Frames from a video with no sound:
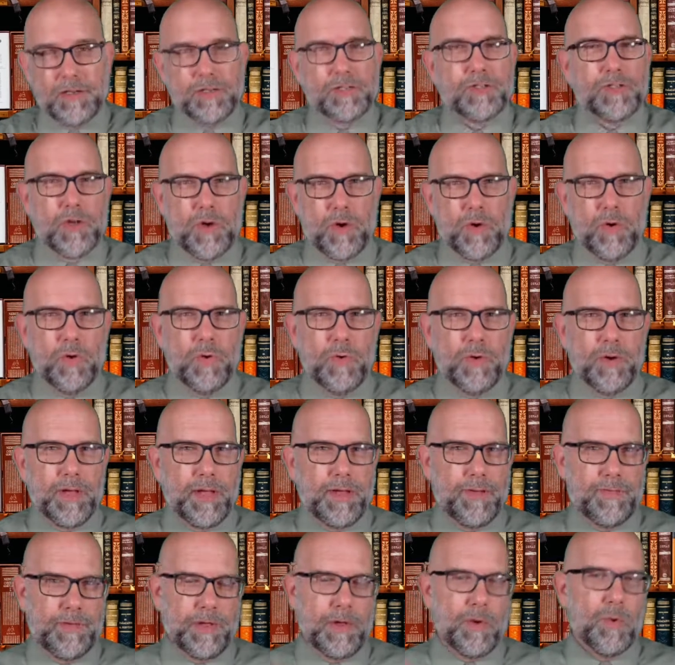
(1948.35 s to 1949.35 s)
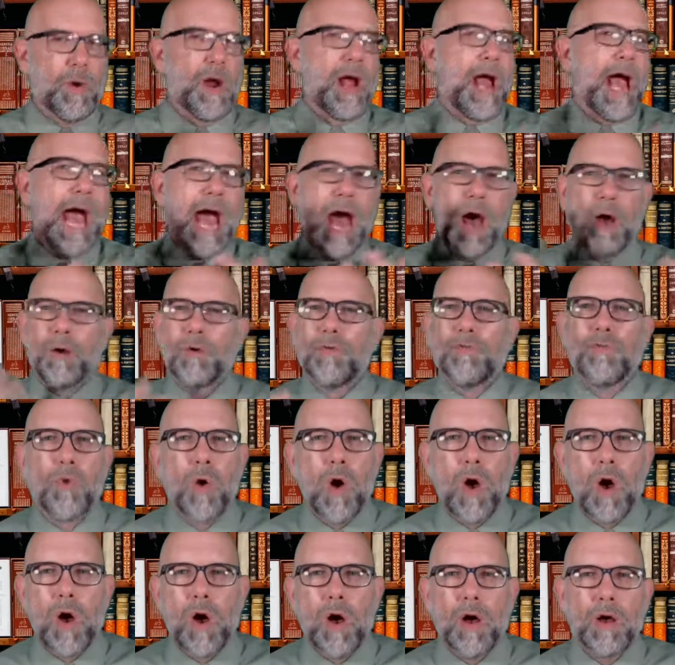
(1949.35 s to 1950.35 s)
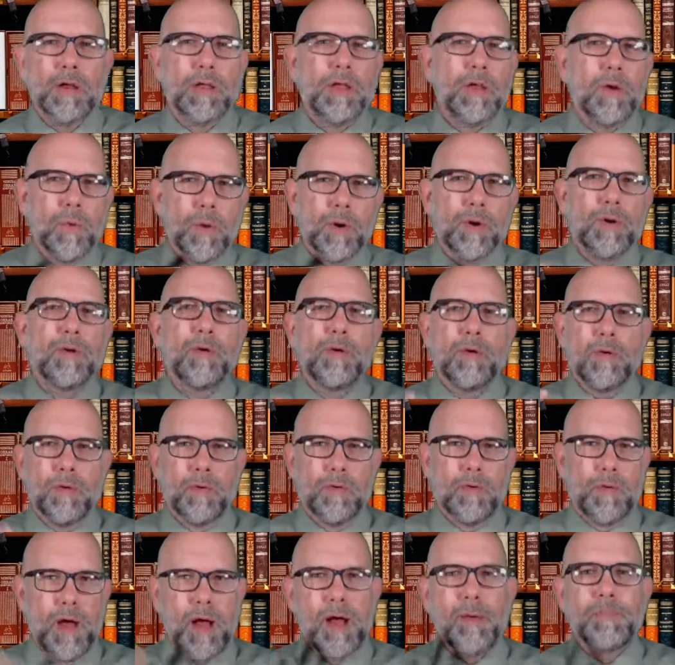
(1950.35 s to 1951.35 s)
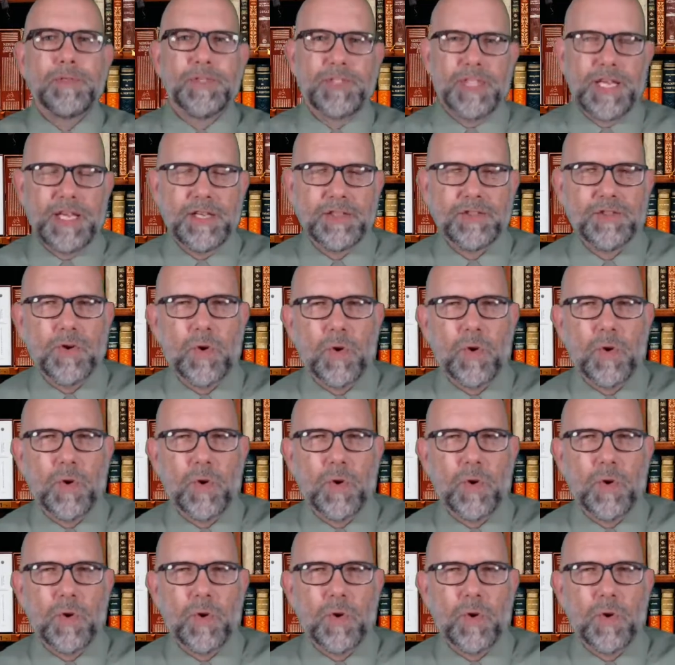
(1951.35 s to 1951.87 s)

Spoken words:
So if you were out of Ra, you were Ramses.